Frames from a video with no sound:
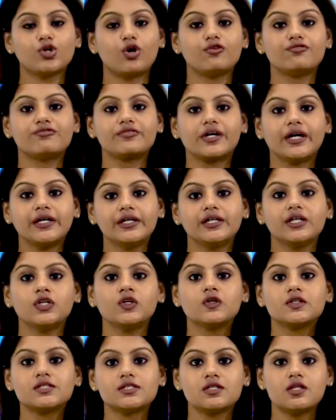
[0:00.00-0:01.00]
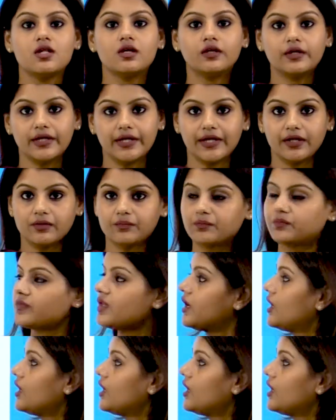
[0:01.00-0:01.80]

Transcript: of continuous learning.